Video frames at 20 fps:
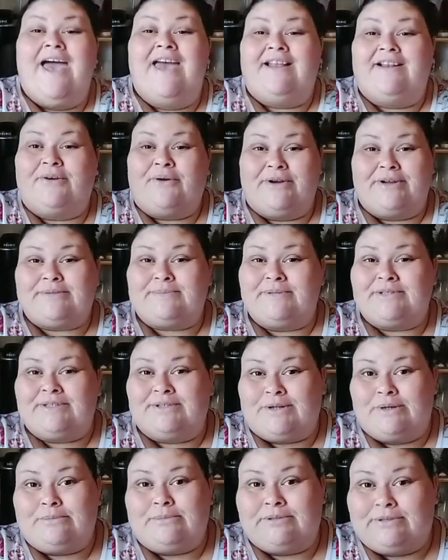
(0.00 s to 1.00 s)
and Christmas is
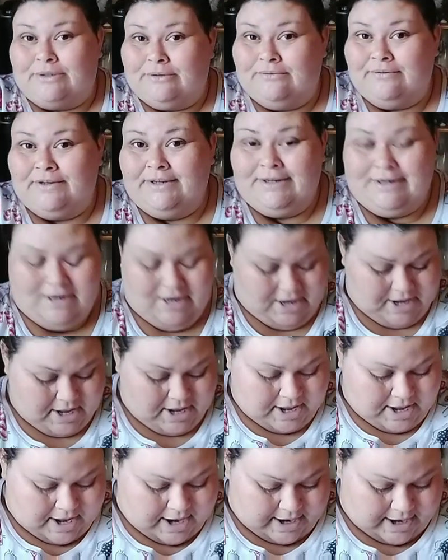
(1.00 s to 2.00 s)
almost over,
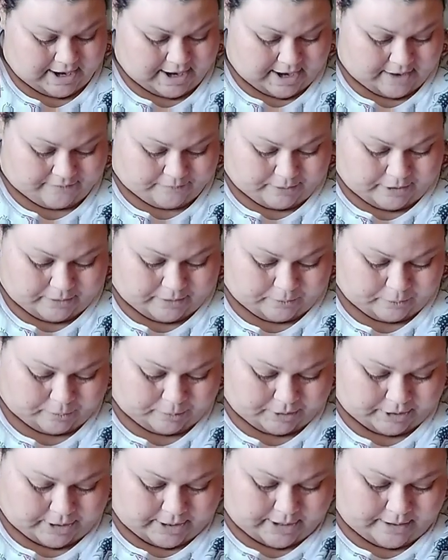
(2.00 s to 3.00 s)
and I haven't been able to
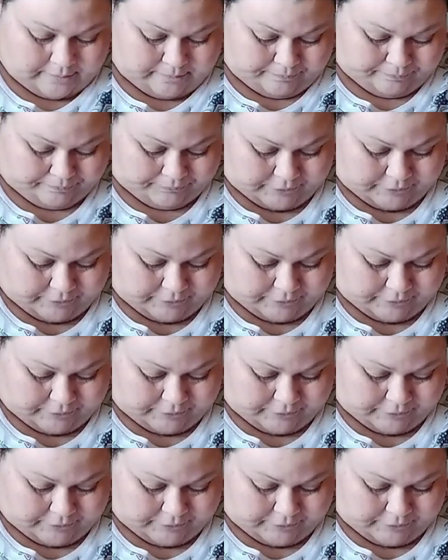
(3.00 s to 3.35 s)
put it up